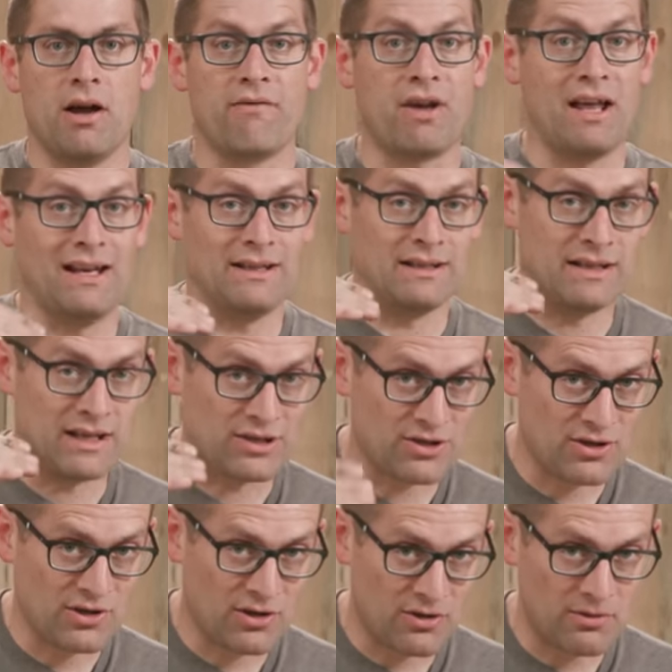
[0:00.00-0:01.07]
I've got
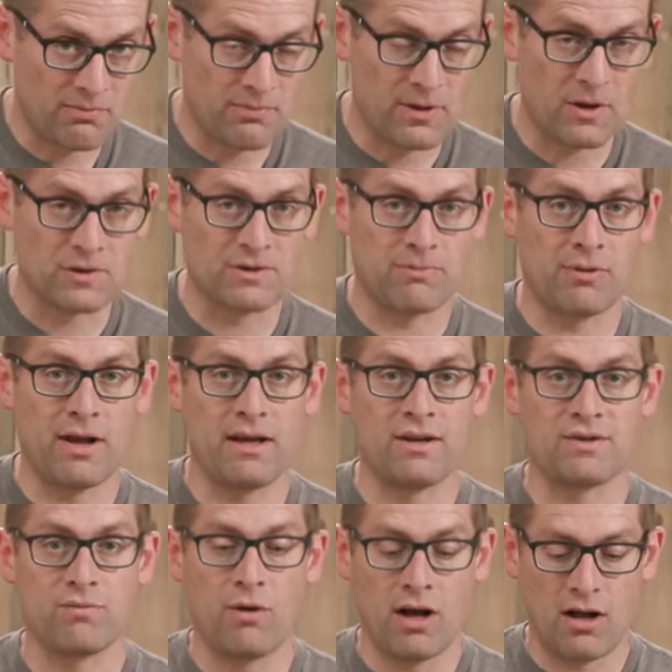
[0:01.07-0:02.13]
additional builds planned
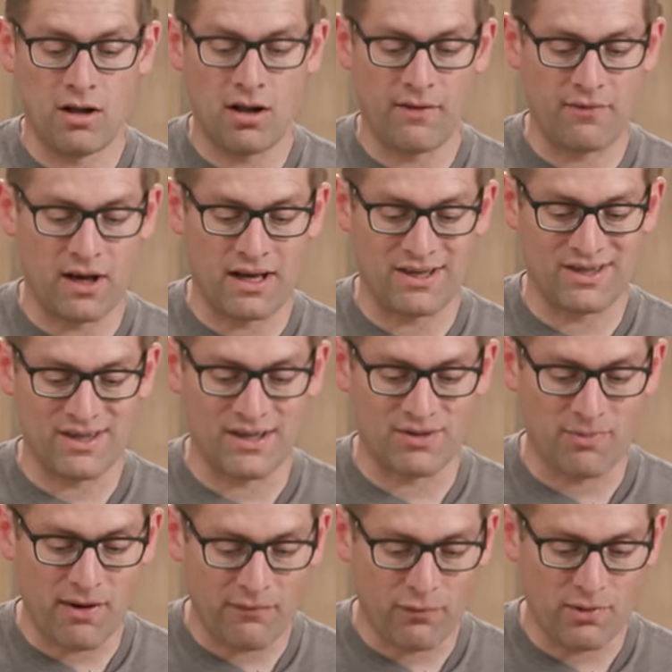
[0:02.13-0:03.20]
as well. I've got a
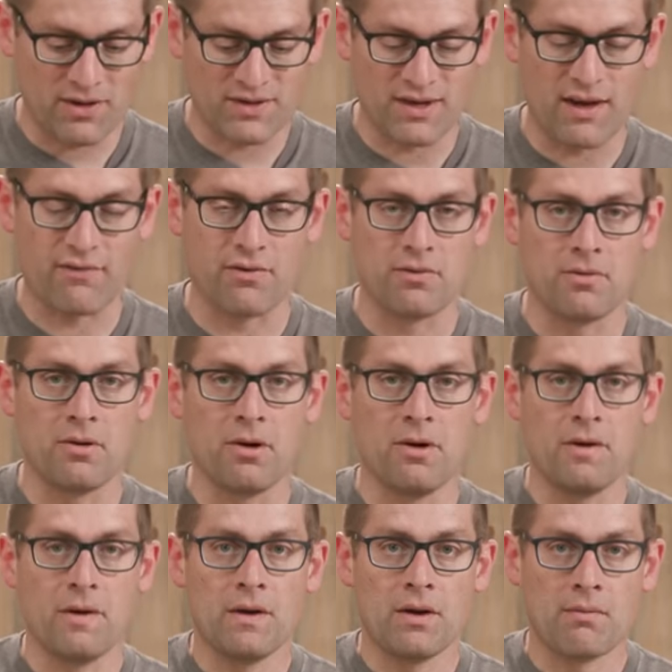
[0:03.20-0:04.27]
6x47
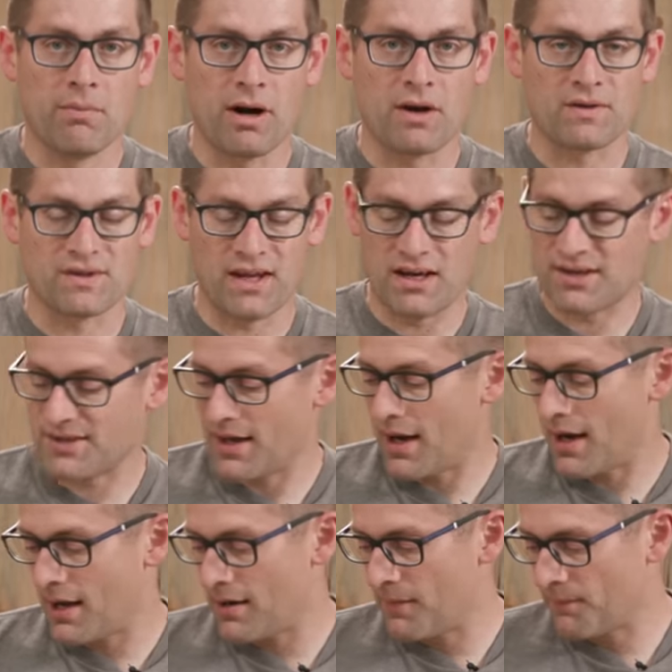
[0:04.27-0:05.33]
barrel set
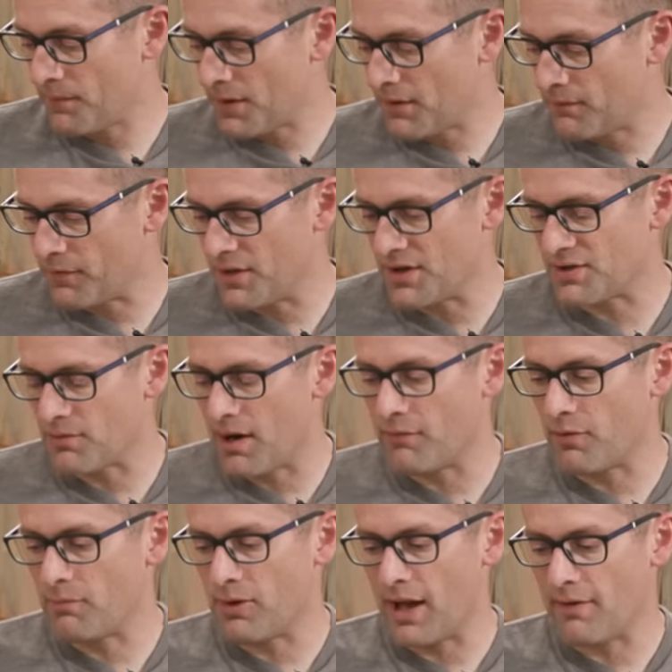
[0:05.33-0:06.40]
aside for this
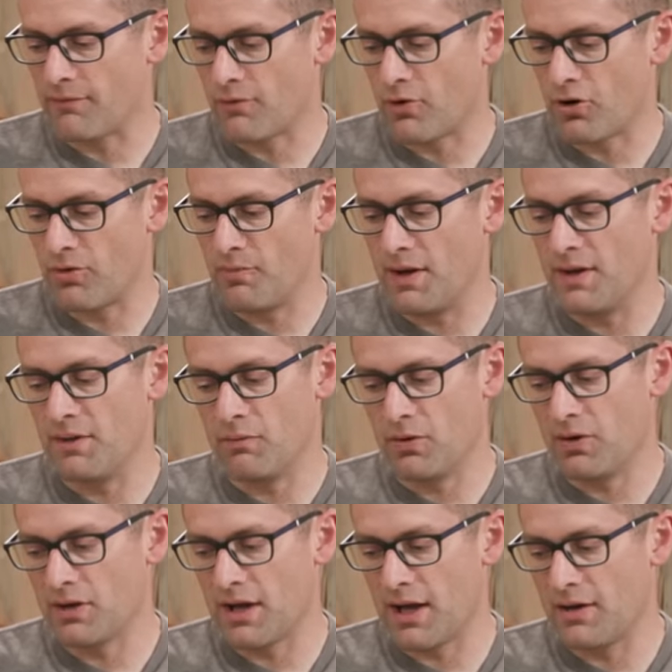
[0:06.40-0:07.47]
rifle platform, and then
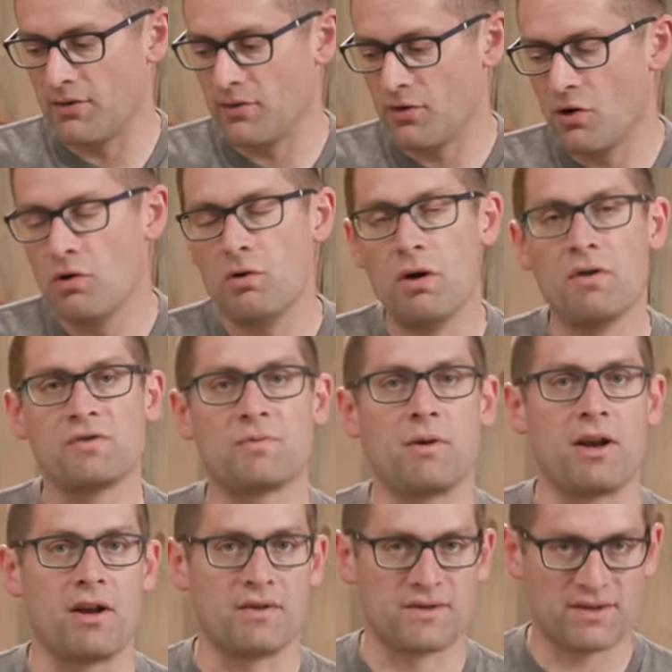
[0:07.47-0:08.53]
we'll look at who knows
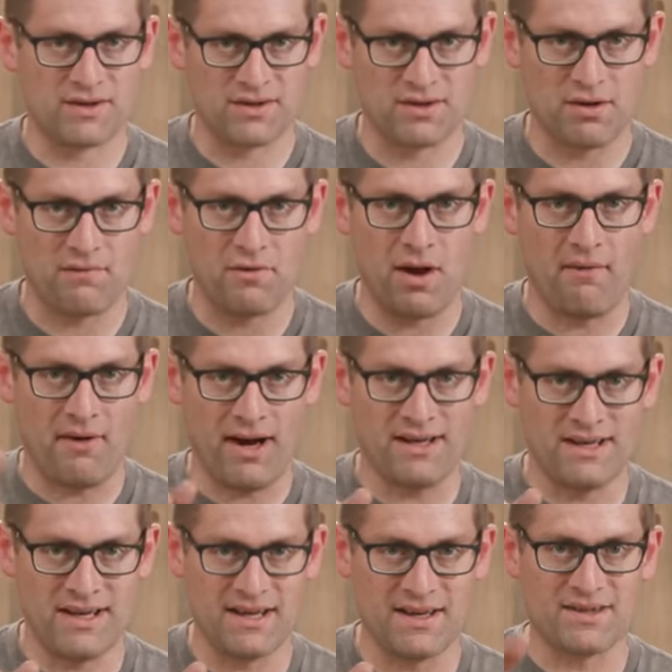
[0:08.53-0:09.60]
what else. So if you have
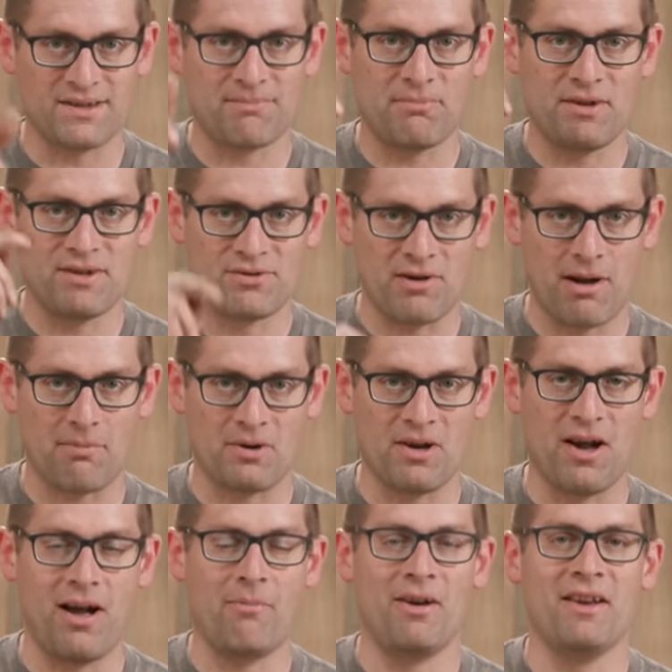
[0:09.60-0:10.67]
ideas, please drop a
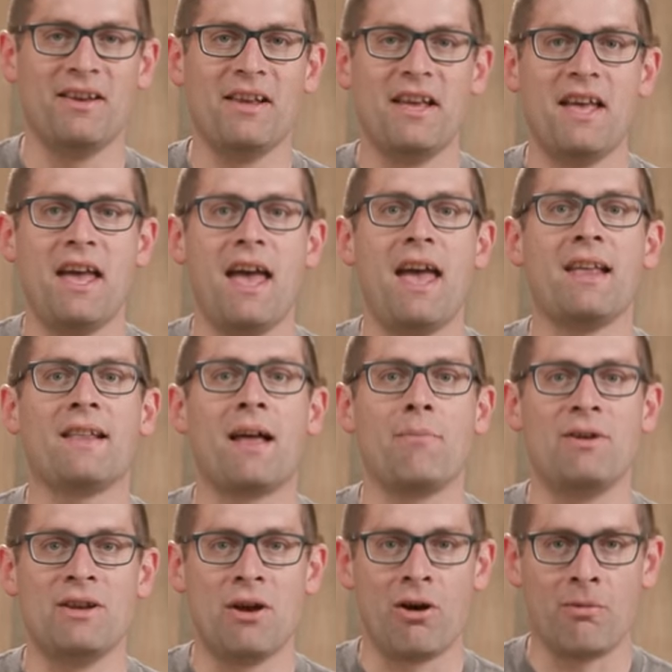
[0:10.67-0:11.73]
comment and let
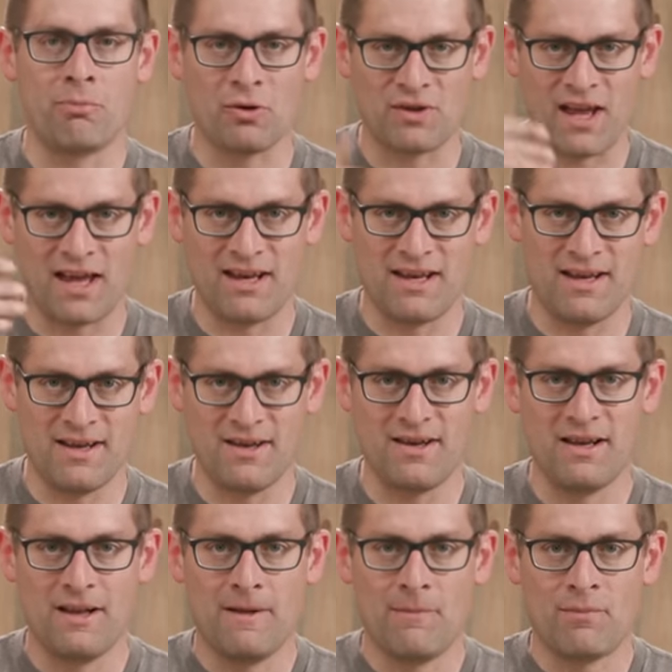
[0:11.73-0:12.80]
me know. I'll put that in
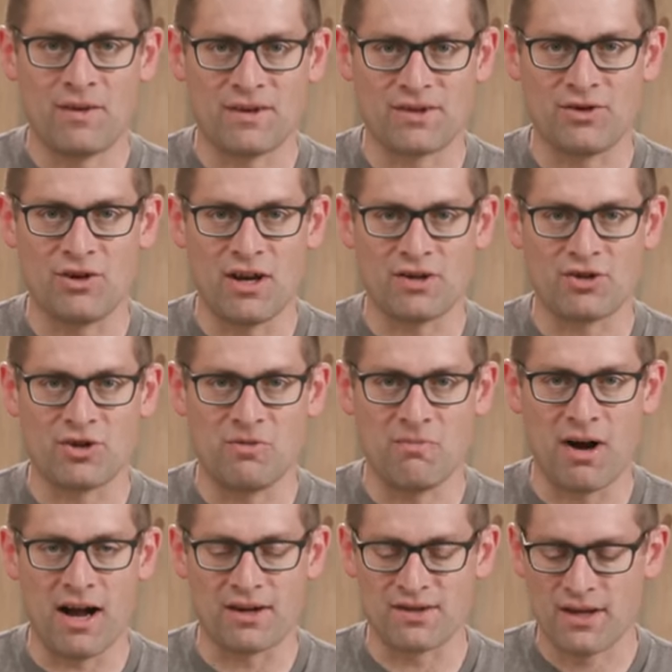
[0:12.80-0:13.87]
the suggestion
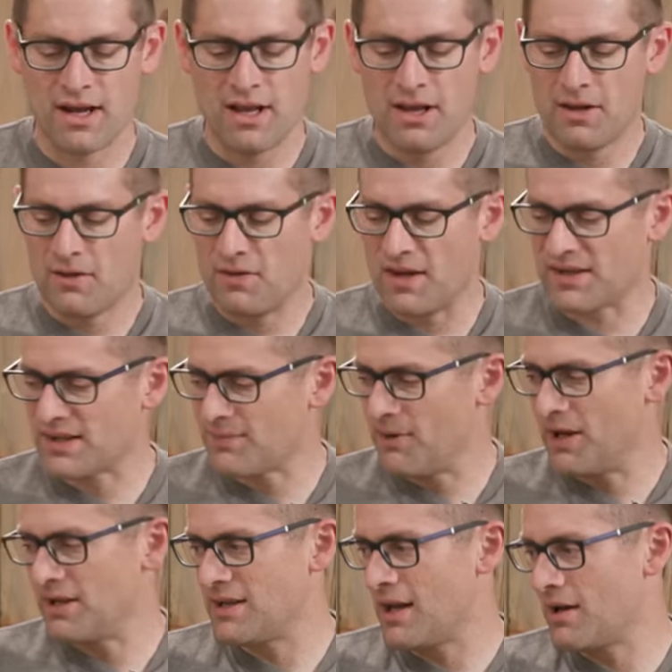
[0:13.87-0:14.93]
box. This has
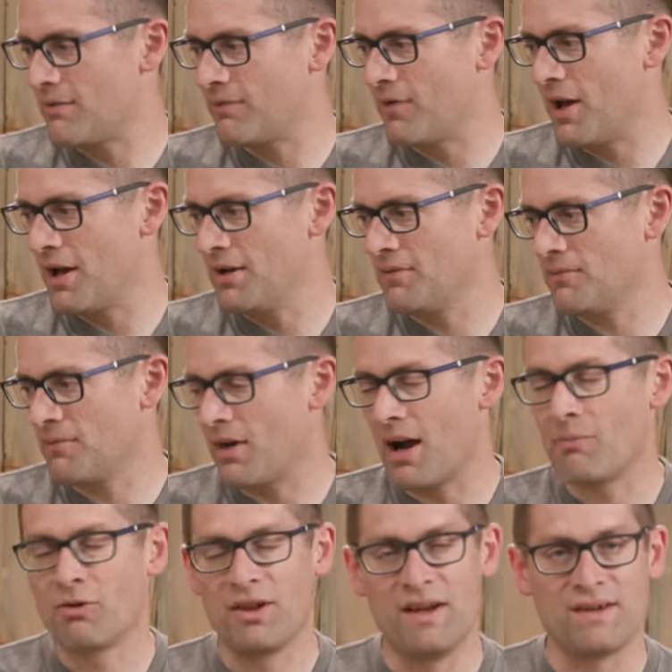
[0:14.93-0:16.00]
been a ton of fun.
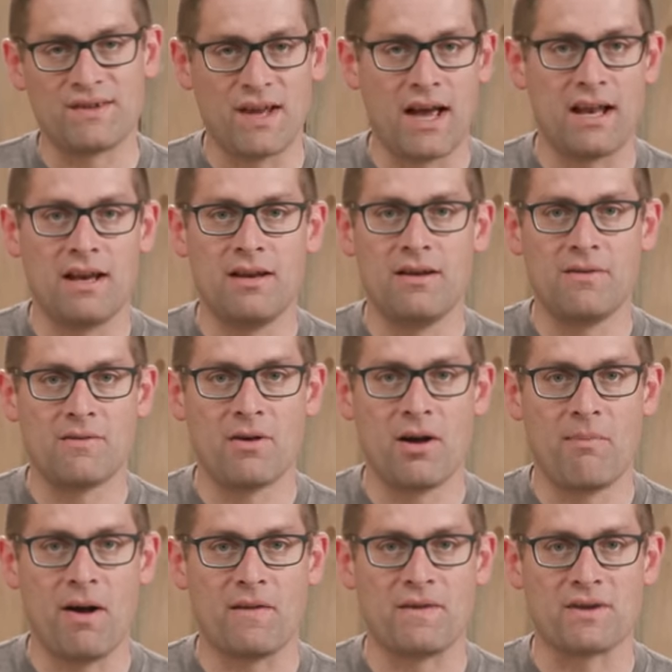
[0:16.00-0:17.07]
I'm really excited
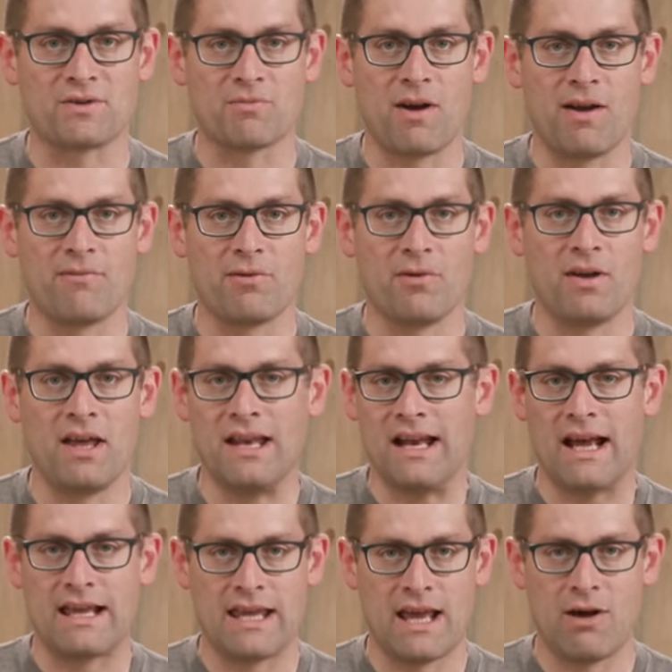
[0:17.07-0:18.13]
about this rifle, and
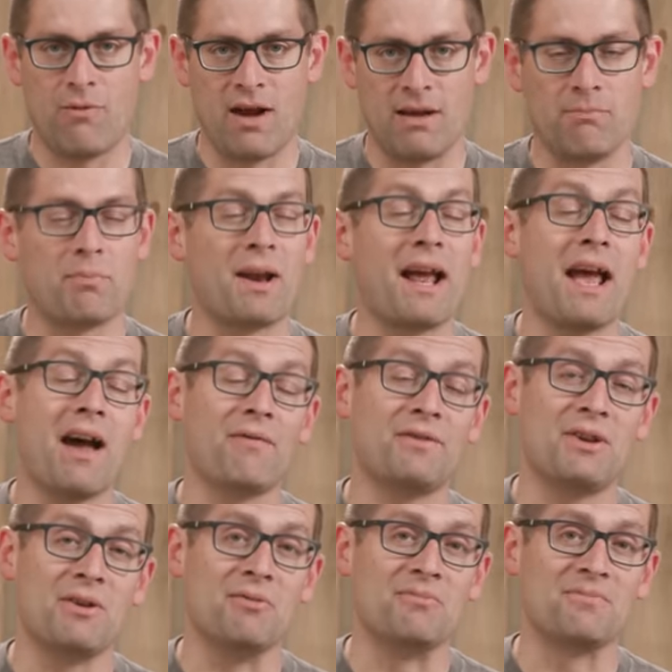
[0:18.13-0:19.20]
I can't wait, but I have
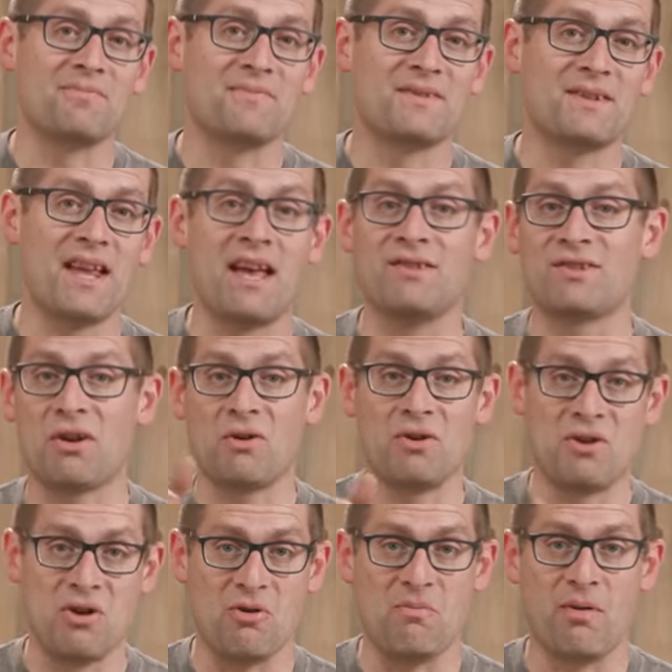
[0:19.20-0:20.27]
to, and so do
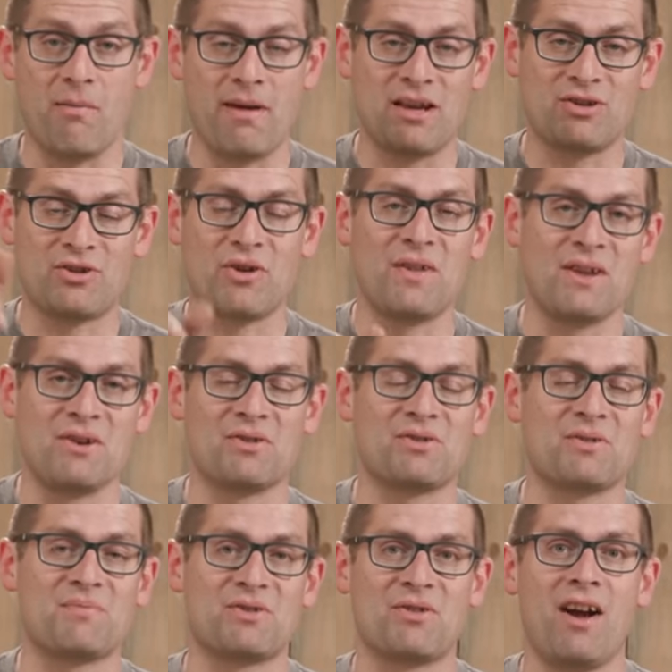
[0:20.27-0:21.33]
you. But make sure that you're
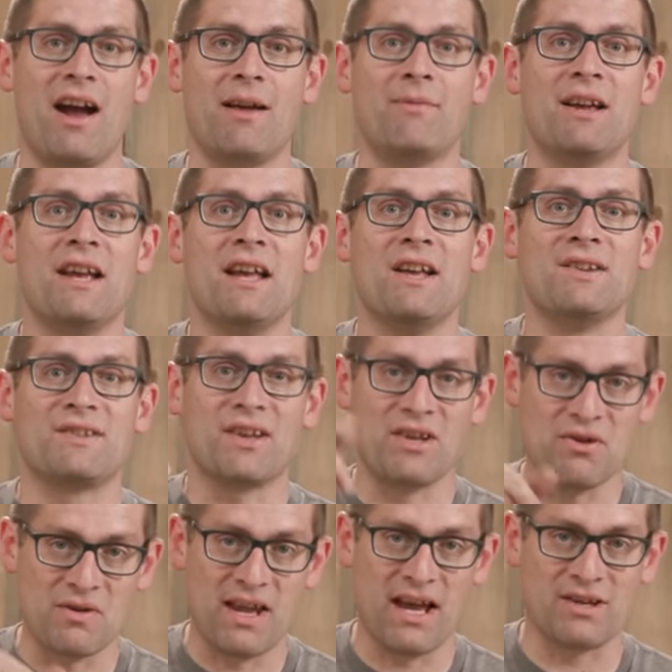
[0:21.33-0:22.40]
subscribed so that
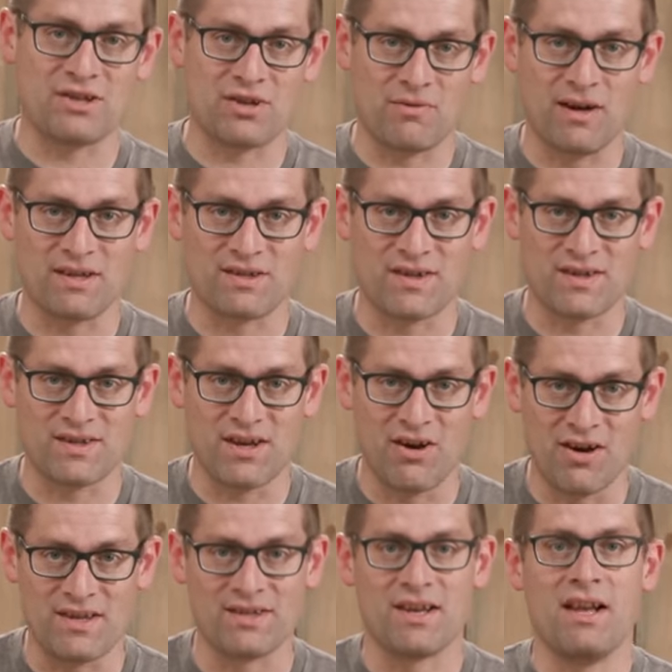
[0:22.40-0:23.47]
you catch the rest of the
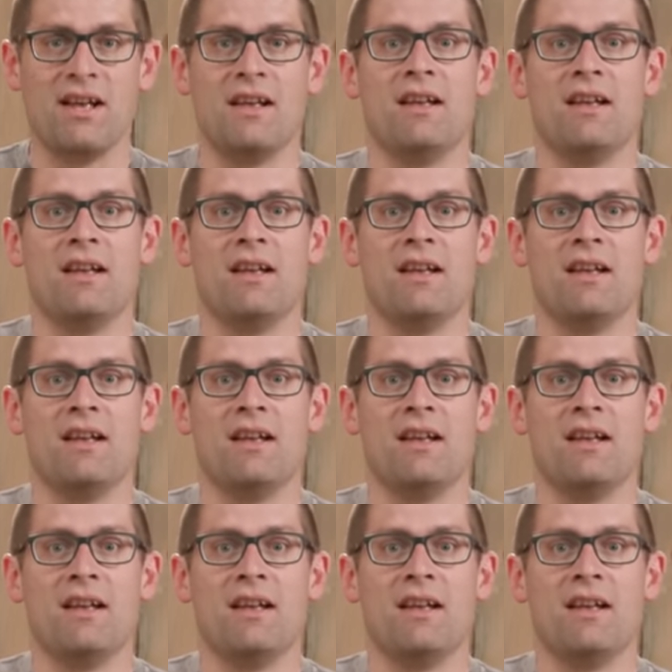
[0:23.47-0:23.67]
series.